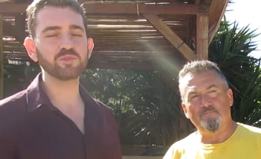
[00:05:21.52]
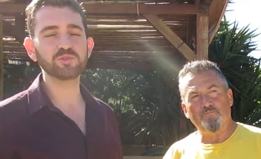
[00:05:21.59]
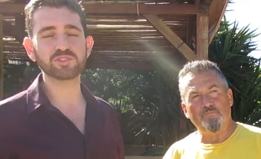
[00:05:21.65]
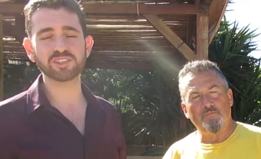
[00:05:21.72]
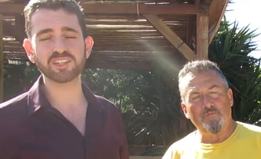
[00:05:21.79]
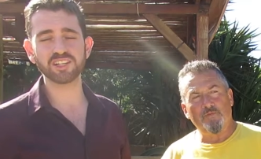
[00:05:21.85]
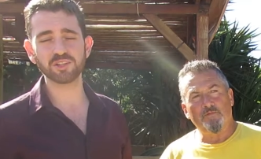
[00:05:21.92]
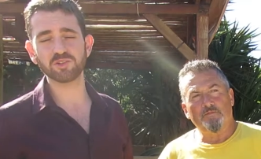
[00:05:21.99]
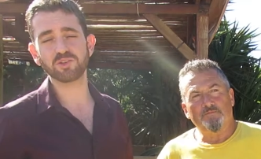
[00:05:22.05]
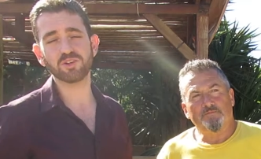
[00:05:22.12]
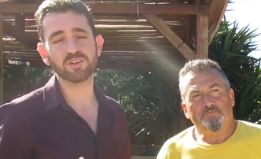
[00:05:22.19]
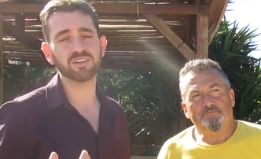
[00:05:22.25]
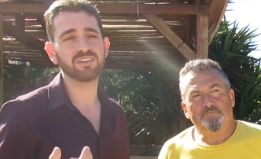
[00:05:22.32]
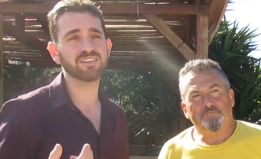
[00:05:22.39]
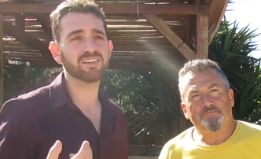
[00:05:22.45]
Speaker 1: losing a
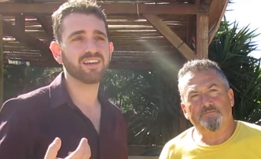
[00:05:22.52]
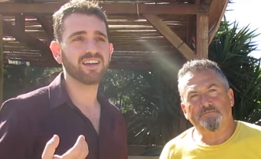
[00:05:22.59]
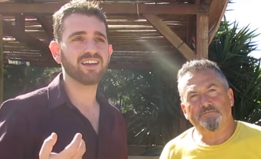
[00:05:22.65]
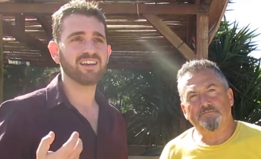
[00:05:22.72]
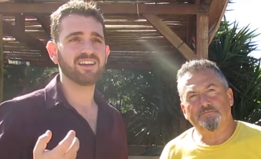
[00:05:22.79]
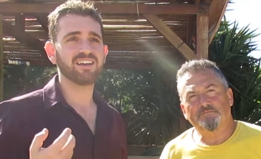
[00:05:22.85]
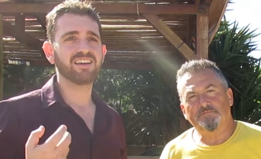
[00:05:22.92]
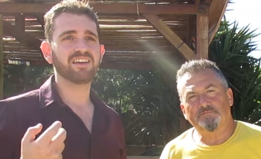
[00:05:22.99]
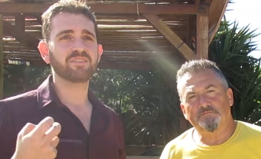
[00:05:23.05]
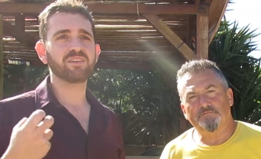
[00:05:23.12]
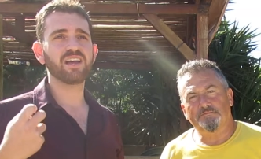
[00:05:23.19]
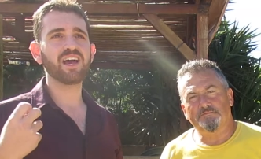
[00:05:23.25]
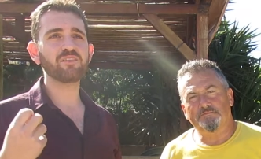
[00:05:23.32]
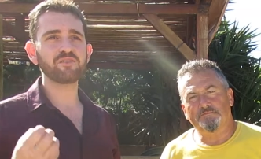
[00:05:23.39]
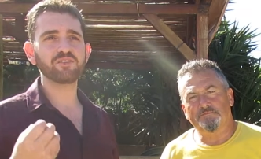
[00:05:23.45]
dog.
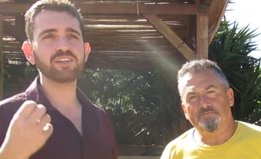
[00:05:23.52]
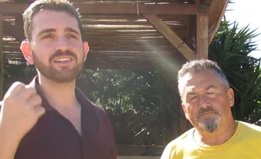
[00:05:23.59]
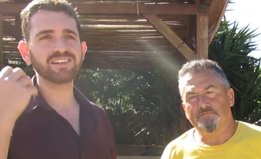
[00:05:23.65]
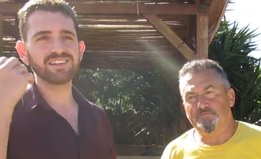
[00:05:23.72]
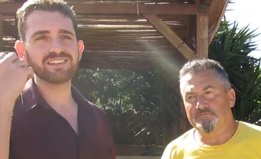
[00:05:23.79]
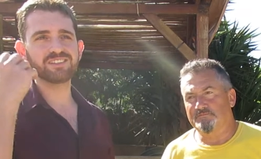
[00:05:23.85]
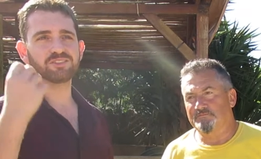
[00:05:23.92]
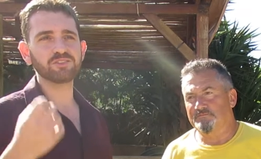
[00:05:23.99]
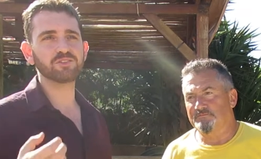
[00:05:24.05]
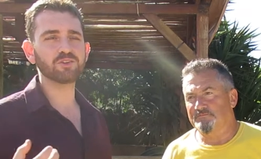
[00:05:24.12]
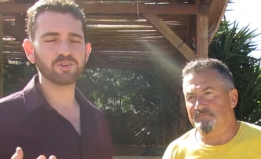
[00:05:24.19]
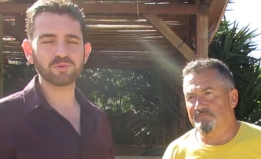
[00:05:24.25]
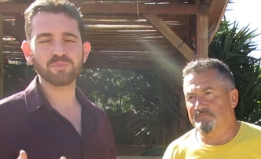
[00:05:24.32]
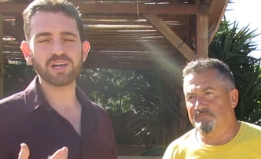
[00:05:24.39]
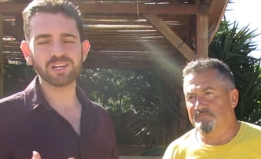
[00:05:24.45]
Having the
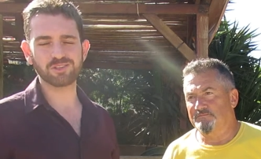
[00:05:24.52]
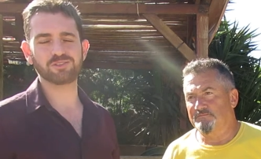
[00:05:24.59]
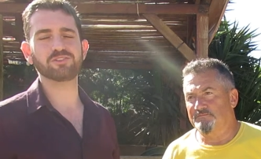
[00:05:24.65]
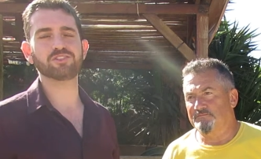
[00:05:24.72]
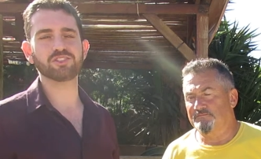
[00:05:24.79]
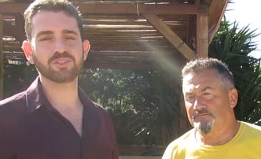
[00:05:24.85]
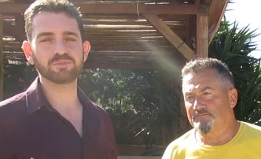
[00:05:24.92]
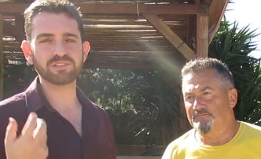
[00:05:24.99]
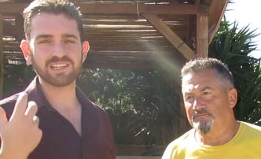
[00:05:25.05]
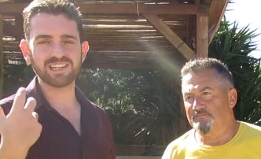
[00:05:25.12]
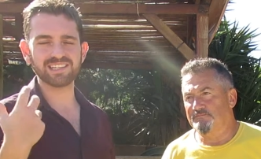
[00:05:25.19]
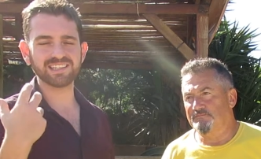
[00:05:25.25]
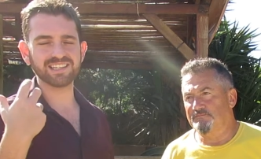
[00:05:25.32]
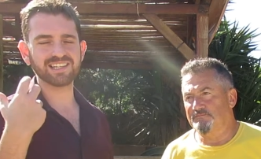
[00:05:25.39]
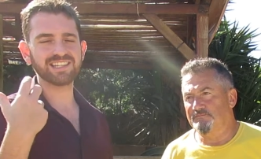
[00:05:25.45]
dog microchip
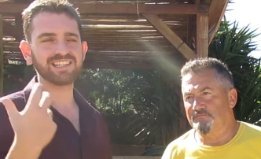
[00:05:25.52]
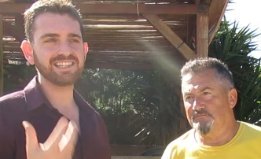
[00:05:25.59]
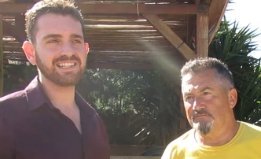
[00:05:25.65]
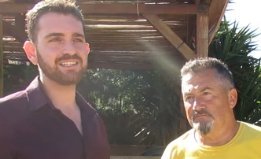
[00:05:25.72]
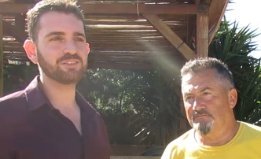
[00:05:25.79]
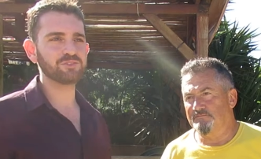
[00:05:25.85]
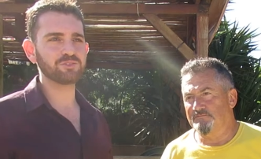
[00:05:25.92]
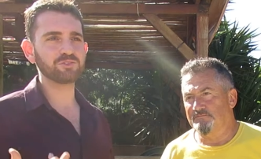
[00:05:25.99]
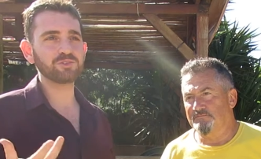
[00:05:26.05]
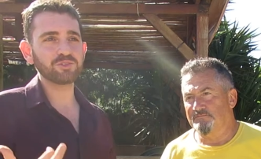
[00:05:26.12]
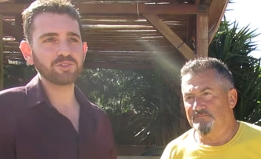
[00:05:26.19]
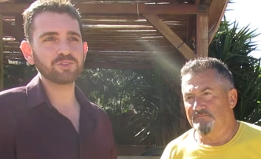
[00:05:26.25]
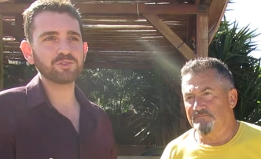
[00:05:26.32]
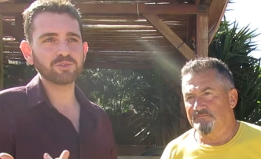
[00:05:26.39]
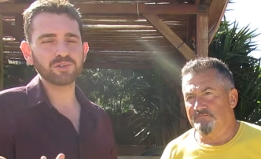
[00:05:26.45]
can lead
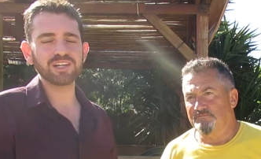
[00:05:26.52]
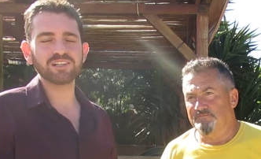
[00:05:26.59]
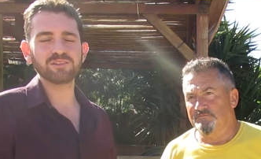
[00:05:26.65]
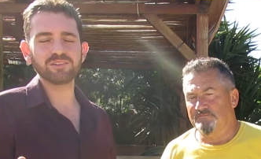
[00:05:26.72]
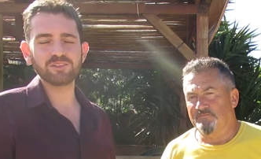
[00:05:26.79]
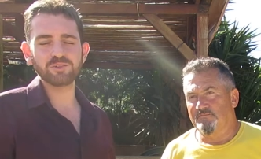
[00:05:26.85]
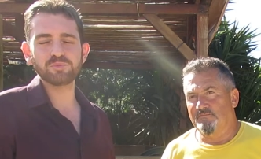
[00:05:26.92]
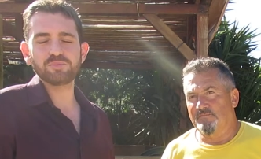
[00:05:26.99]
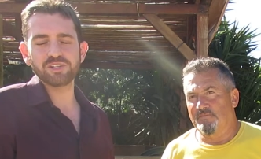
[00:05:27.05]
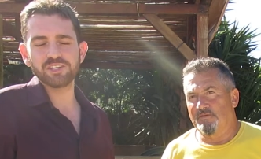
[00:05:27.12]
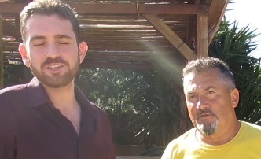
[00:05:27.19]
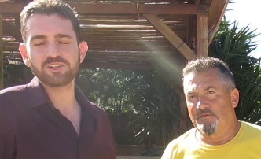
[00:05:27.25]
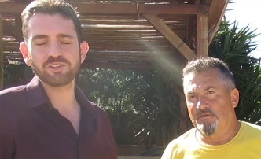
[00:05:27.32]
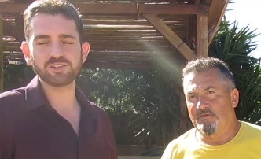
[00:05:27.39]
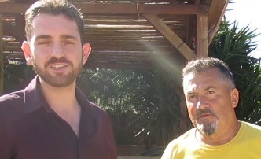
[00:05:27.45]
to you when you
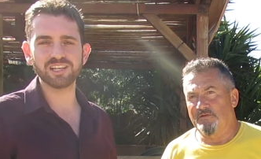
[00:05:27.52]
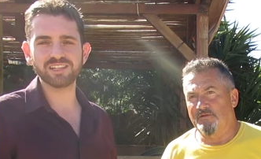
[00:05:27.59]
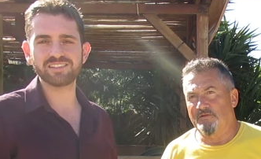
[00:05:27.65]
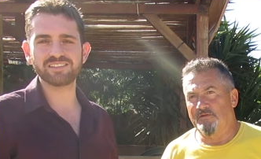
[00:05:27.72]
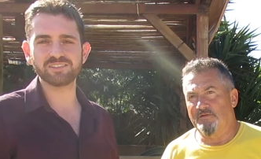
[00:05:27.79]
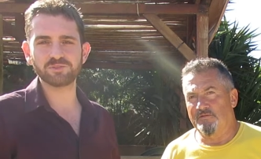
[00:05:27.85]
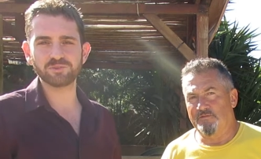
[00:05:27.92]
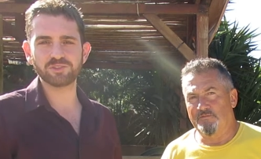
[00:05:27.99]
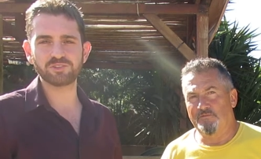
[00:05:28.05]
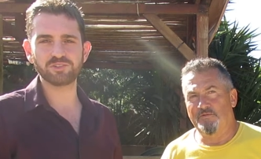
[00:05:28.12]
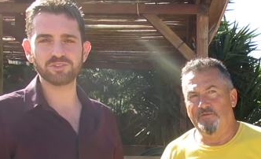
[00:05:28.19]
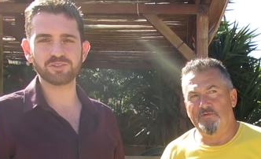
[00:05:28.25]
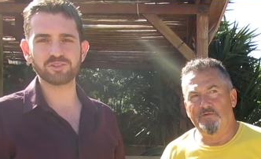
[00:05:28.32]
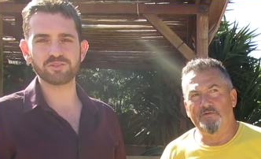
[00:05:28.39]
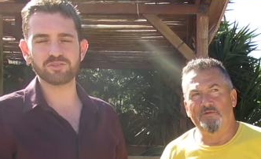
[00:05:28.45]
being reunited
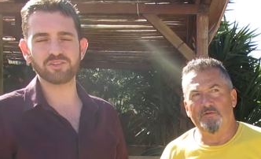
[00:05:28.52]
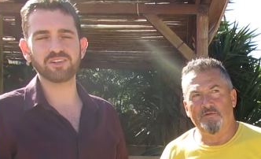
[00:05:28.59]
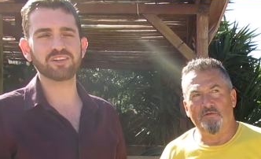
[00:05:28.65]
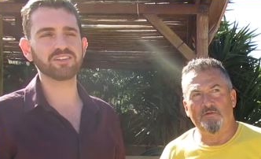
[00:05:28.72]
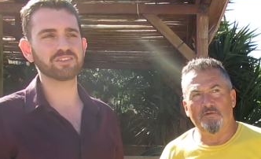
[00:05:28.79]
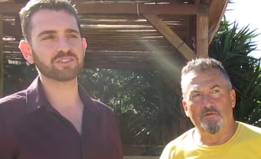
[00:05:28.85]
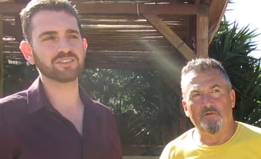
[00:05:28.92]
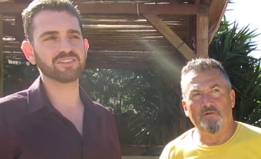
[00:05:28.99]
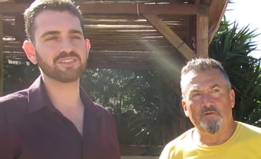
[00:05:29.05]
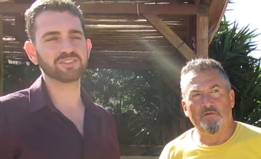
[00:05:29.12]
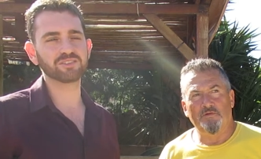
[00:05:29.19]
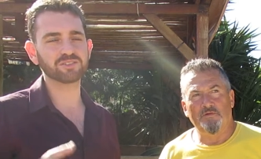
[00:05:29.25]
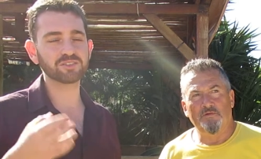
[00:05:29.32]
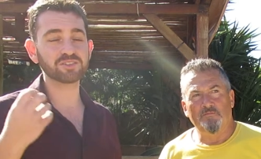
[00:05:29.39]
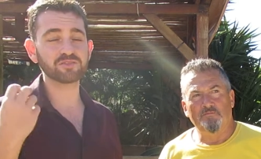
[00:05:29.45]
with your furry
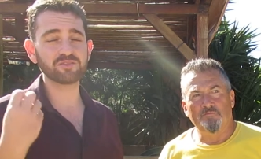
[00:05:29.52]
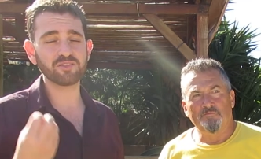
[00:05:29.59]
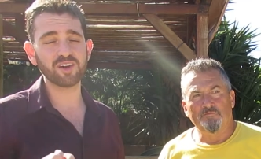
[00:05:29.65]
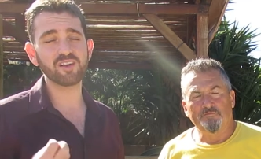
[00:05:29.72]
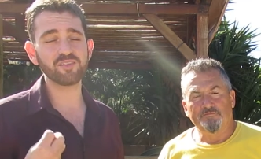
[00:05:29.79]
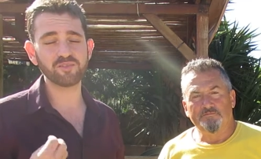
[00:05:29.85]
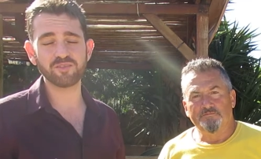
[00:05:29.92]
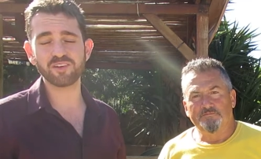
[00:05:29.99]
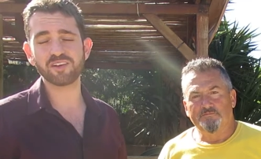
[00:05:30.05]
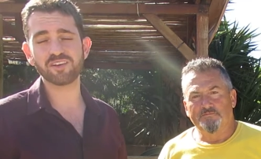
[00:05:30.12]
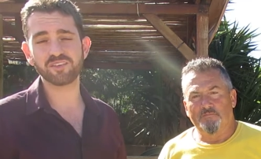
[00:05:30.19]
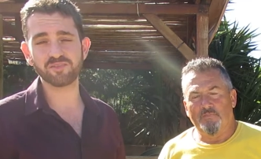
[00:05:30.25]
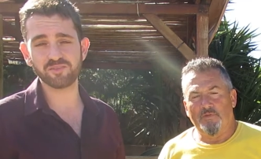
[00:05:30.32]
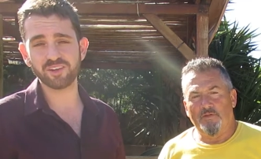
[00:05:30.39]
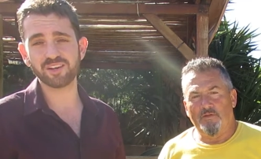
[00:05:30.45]
children. So it's very,
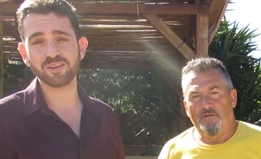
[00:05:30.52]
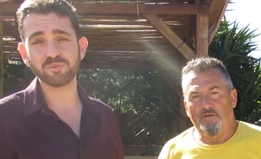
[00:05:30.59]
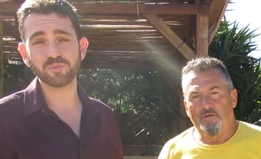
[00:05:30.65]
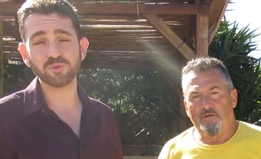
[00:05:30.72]
very, very